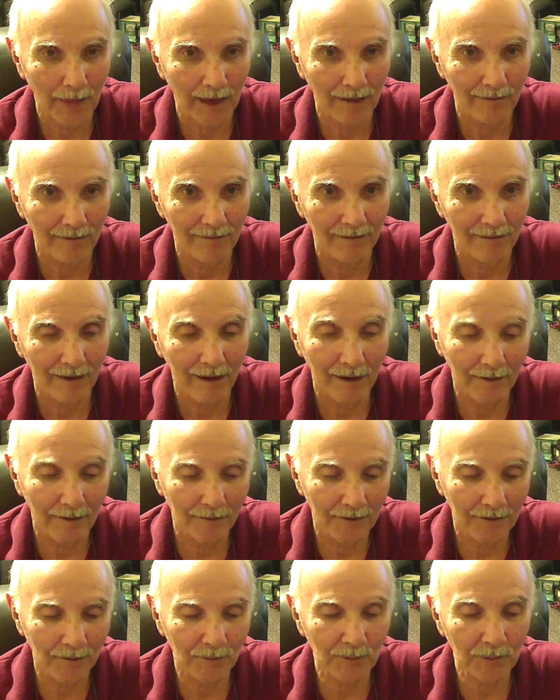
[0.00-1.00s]

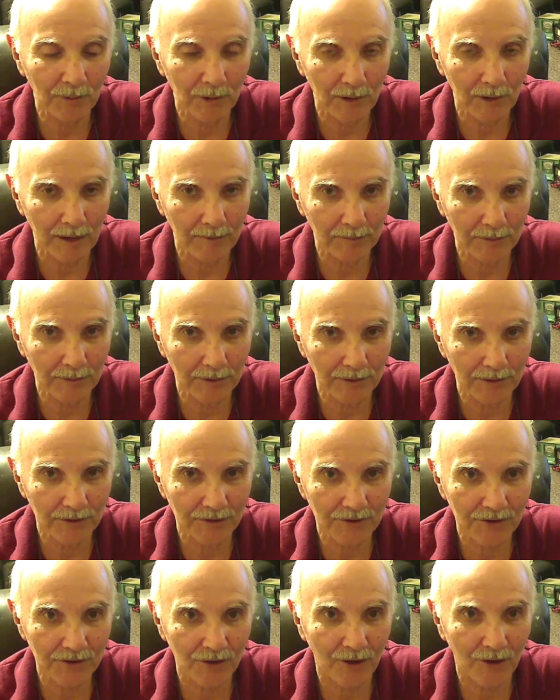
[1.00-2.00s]
other preppers
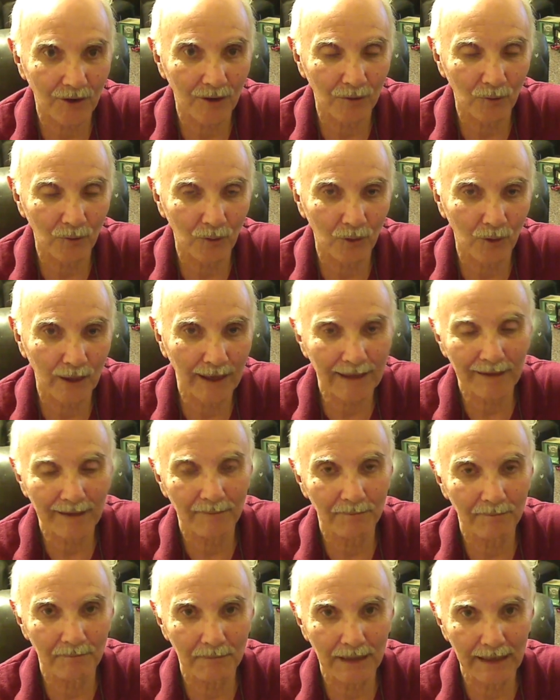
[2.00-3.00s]
are
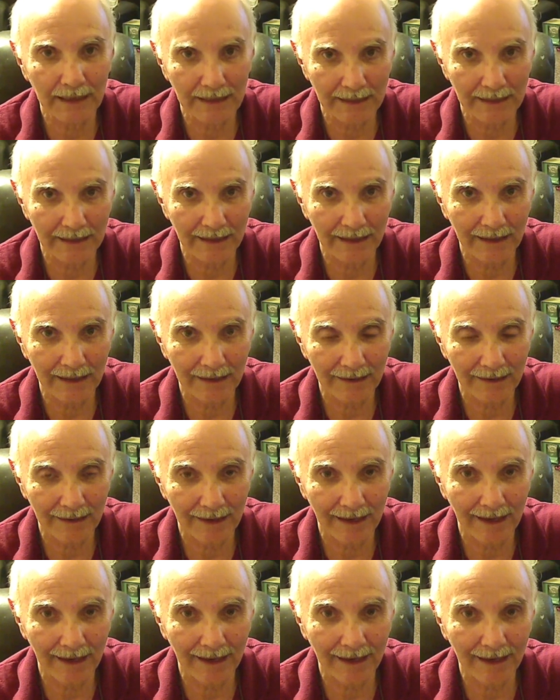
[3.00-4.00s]
recommending
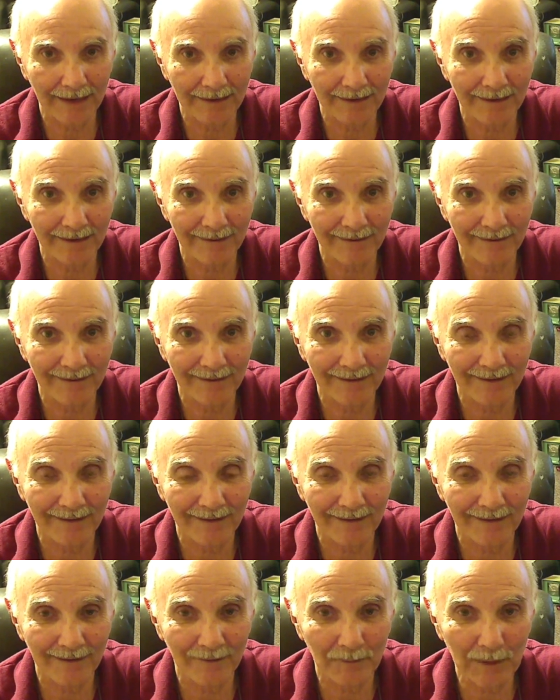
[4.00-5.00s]
that
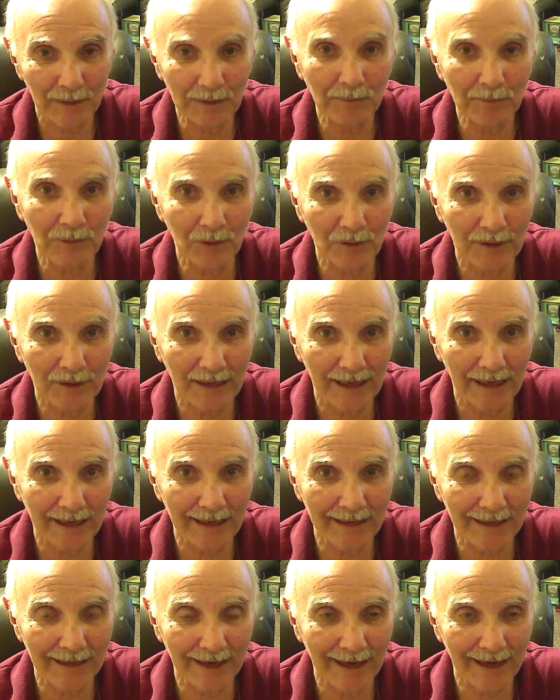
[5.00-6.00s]
uh, people get
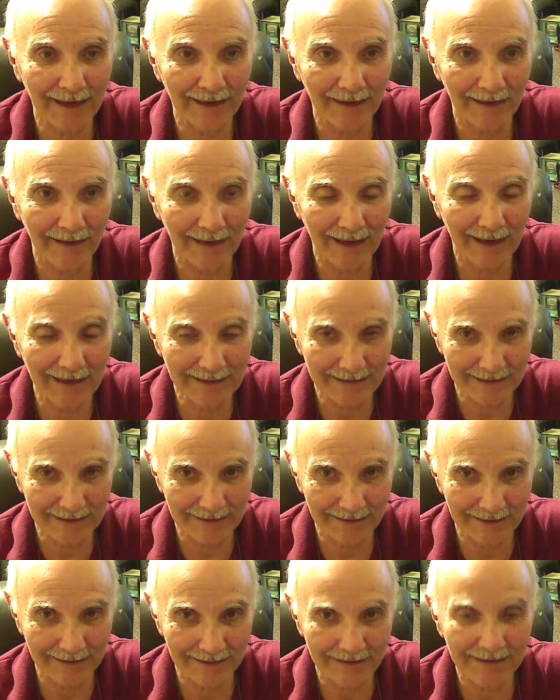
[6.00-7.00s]
a
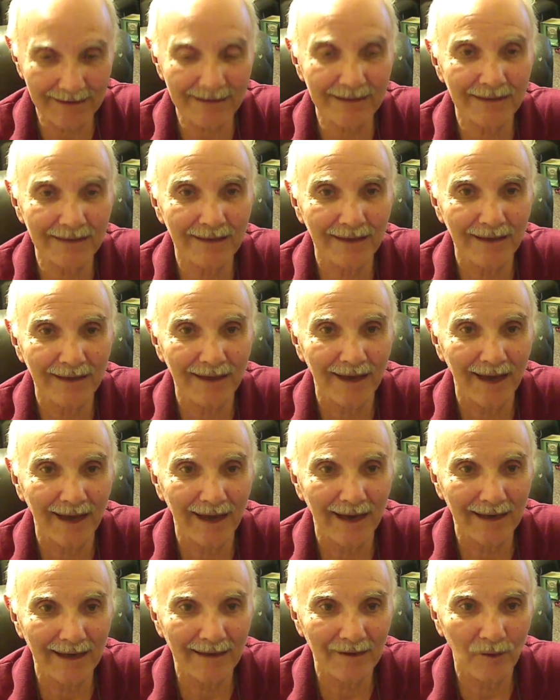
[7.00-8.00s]
license
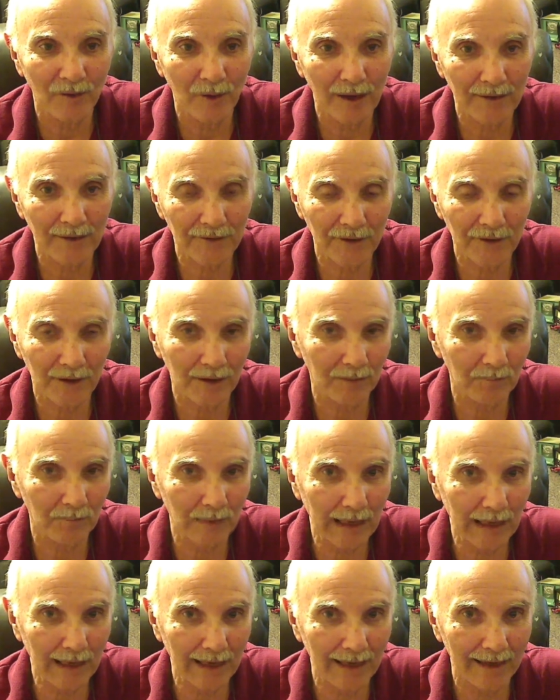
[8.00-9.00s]
and go out there and
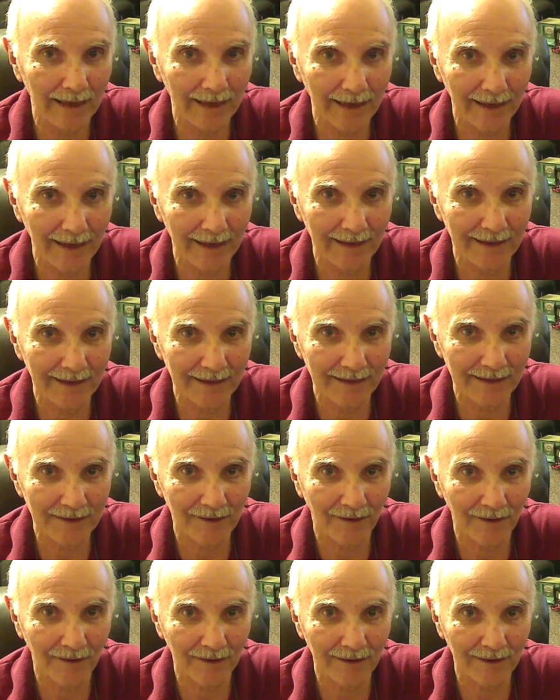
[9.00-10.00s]
buy a handy
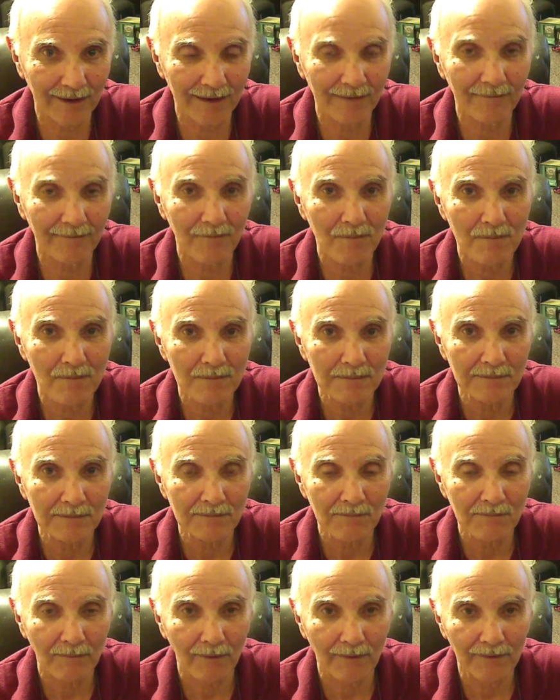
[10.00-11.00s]
talkie,
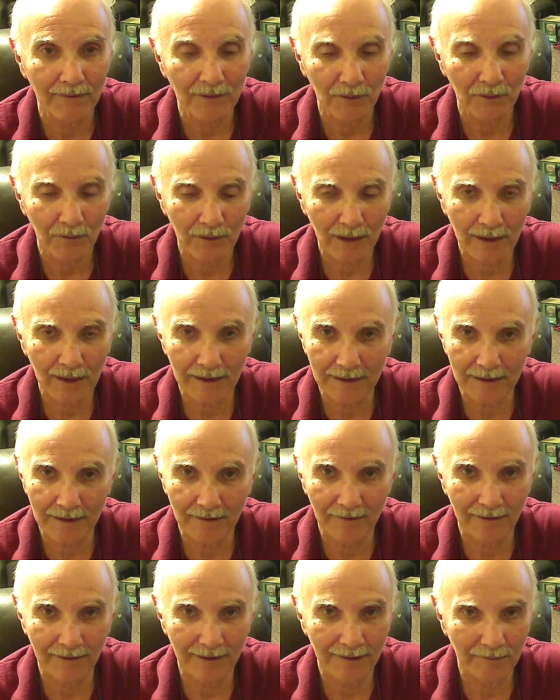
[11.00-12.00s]
they're really
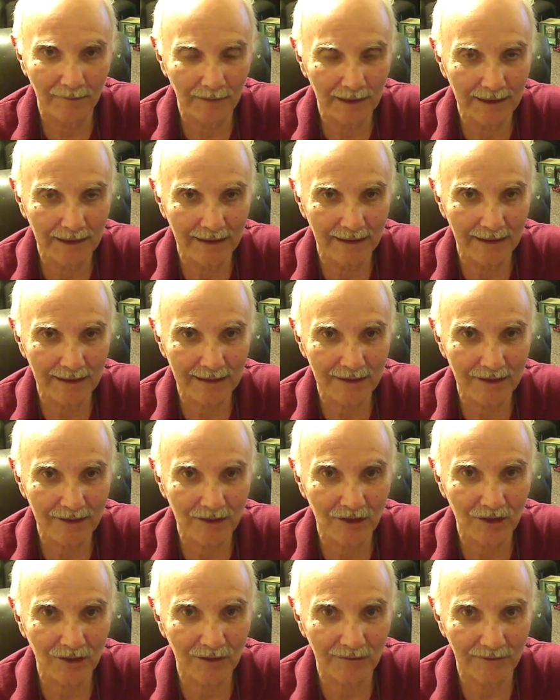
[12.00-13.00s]
doing them a
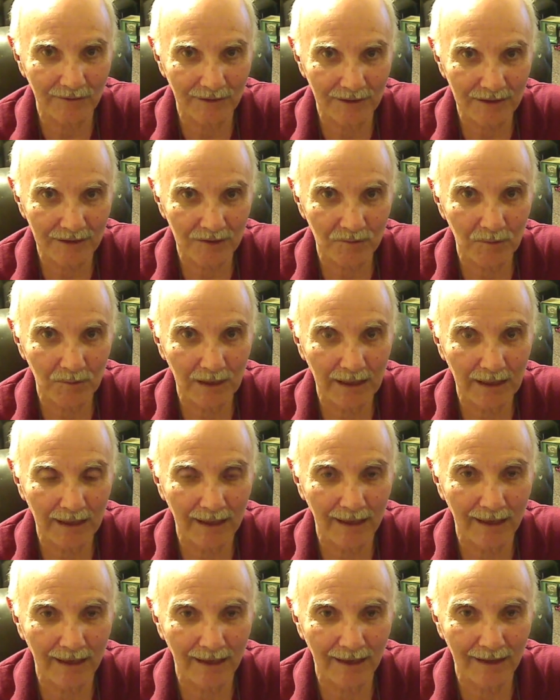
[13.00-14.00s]
disservice
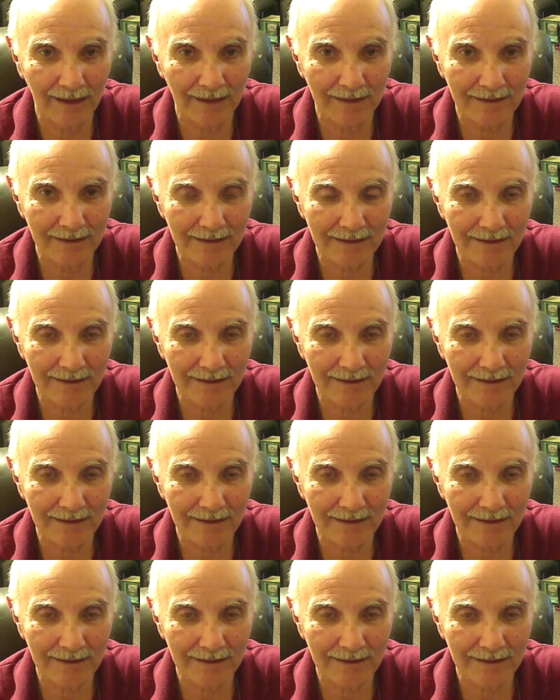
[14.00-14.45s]
because